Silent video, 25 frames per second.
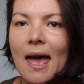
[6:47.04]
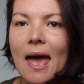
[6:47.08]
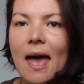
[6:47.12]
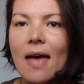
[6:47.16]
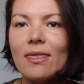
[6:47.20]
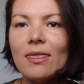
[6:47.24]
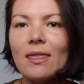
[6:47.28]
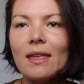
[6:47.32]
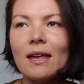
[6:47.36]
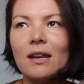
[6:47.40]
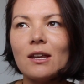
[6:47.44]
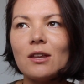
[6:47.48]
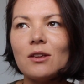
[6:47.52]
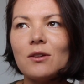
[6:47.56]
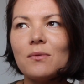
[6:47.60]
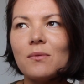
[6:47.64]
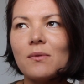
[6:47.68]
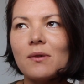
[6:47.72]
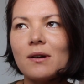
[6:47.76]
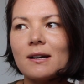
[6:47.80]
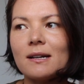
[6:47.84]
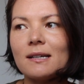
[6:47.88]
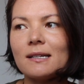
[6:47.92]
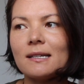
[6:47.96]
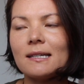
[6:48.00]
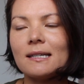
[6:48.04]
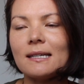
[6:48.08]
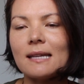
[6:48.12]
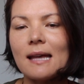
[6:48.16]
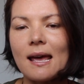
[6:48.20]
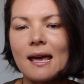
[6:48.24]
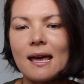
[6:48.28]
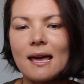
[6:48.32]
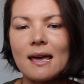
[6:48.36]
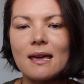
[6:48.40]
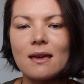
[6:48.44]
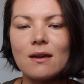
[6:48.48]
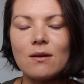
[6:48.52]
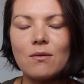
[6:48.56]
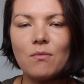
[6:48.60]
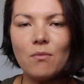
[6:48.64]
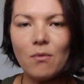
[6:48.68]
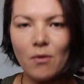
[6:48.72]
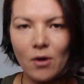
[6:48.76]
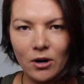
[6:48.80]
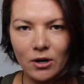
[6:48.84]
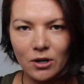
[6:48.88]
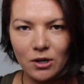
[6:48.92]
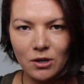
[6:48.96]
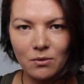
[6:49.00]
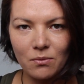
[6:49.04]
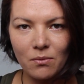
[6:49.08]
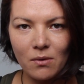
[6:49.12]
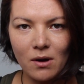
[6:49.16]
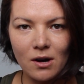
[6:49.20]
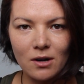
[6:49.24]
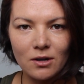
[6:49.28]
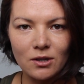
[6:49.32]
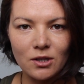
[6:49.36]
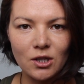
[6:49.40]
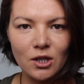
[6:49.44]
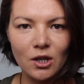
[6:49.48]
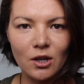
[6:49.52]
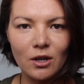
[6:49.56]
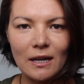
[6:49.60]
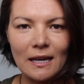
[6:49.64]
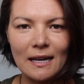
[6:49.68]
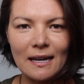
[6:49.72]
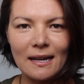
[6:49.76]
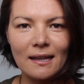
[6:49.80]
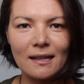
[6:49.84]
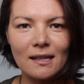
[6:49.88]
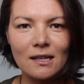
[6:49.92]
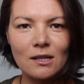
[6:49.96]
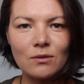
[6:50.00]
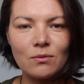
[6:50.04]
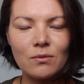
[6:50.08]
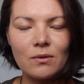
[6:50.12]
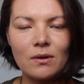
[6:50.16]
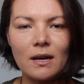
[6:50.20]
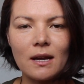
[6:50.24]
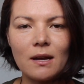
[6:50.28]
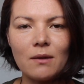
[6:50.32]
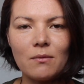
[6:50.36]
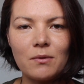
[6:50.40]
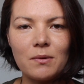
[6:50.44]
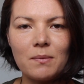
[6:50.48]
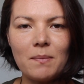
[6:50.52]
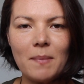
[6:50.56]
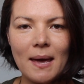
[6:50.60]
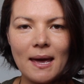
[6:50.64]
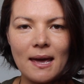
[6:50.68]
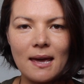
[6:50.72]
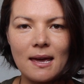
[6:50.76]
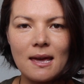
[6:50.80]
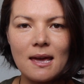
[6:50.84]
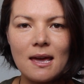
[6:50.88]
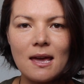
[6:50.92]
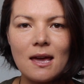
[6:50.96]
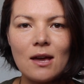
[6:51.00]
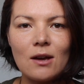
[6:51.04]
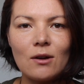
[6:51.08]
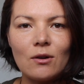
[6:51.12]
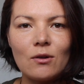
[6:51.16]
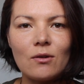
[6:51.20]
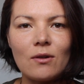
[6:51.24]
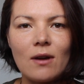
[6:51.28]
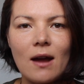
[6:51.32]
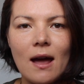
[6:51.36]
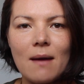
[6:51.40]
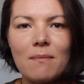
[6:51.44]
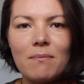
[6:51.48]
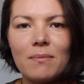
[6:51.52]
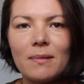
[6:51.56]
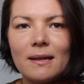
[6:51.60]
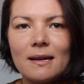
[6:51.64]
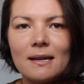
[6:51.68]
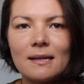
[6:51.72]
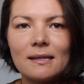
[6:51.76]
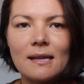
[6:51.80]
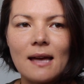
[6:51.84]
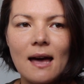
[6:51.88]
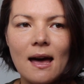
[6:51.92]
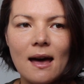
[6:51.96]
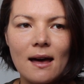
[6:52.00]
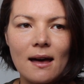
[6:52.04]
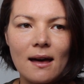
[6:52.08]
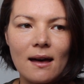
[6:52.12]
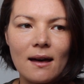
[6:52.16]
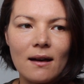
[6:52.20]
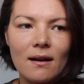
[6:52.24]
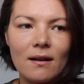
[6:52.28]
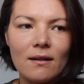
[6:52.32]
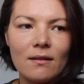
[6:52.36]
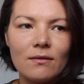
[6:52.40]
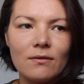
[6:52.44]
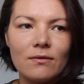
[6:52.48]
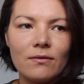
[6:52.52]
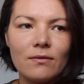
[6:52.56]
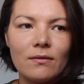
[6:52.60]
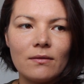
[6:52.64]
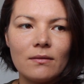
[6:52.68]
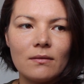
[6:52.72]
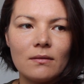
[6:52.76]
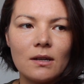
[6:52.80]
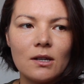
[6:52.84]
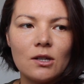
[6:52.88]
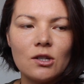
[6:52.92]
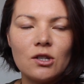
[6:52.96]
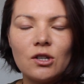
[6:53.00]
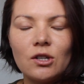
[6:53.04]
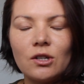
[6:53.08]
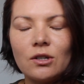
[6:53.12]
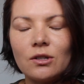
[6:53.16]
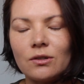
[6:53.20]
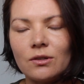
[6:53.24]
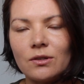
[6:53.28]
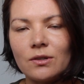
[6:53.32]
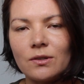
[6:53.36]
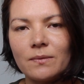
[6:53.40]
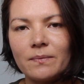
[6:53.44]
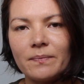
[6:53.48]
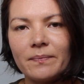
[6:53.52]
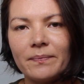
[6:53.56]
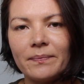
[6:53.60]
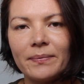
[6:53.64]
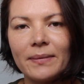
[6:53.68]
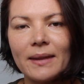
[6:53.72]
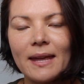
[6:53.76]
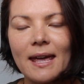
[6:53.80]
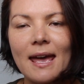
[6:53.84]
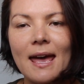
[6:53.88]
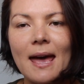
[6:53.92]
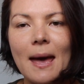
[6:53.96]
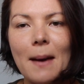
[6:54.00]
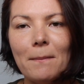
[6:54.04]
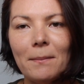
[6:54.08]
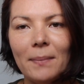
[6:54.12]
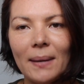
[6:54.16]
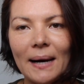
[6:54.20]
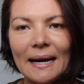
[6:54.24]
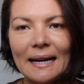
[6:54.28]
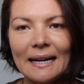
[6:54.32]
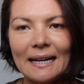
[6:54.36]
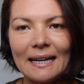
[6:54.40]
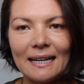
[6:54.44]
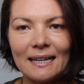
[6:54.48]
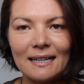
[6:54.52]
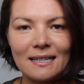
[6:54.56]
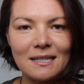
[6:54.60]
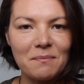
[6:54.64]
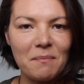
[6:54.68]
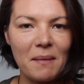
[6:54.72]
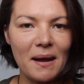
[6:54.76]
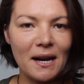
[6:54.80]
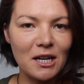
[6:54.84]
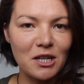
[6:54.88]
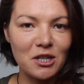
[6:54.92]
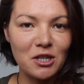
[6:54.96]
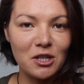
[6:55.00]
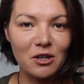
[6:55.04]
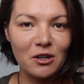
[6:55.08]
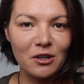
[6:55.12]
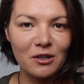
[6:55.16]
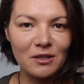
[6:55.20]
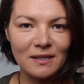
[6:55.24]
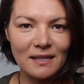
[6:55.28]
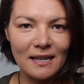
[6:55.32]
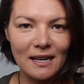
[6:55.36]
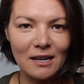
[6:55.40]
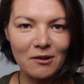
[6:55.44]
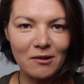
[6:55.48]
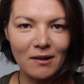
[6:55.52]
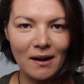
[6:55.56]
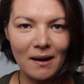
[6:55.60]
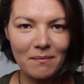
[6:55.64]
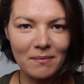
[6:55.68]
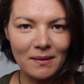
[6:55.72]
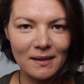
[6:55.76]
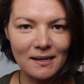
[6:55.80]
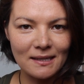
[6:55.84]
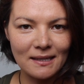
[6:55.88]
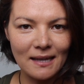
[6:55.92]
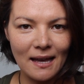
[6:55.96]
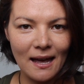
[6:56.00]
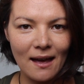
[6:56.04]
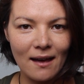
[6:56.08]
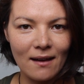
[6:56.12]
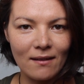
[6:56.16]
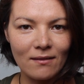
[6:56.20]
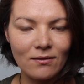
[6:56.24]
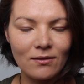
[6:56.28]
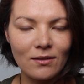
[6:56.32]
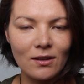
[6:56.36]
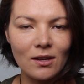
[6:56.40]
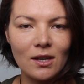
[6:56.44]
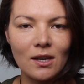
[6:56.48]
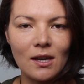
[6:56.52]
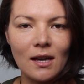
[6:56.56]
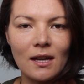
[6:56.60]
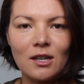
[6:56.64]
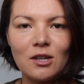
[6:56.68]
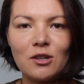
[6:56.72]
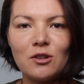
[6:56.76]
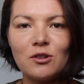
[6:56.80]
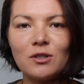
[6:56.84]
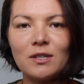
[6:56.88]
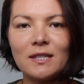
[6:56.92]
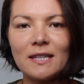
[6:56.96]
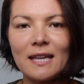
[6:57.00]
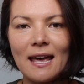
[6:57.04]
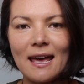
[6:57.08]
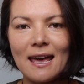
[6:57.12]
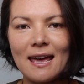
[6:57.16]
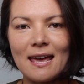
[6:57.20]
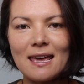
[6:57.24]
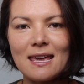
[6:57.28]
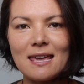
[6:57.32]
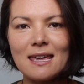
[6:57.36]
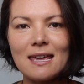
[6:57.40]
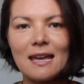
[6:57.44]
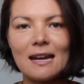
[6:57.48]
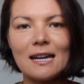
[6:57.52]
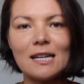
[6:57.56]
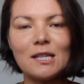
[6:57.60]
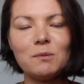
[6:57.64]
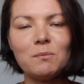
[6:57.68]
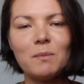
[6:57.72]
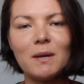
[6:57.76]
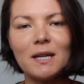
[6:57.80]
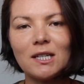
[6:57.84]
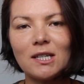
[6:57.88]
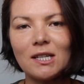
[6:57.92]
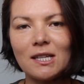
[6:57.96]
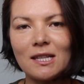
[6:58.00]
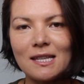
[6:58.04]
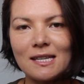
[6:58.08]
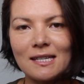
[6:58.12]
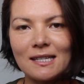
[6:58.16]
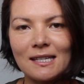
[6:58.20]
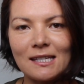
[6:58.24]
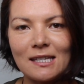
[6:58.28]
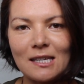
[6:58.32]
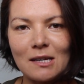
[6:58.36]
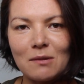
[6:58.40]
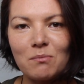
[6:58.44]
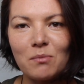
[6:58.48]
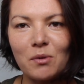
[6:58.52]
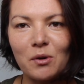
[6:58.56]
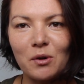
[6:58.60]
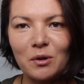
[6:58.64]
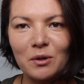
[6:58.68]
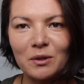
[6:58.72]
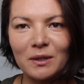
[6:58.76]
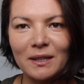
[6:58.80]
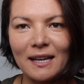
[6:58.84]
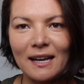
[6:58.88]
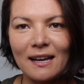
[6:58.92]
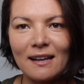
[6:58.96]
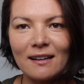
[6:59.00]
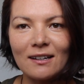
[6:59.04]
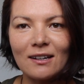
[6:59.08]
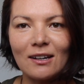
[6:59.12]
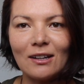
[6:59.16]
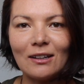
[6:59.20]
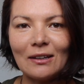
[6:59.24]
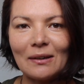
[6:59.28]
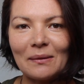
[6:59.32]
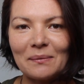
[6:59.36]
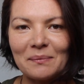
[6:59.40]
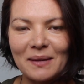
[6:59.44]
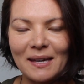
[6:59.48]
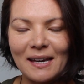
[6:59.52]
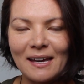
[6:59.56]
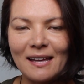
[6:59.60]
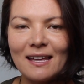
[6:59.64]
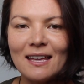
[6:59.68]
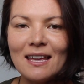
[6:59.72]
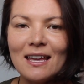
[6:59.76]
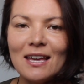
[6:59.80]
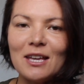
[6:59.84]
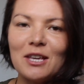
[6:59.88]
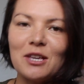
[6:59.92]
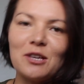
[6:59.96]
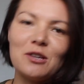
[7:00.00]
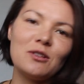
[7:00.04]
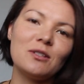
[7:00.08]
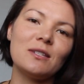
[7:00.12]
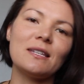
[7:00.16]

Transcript: and then you want to say what you want. So in English it would be, could I please have a juice? But in Spanish you don't say could I please have, and you say, and especially this is in Bogota, Colombia, you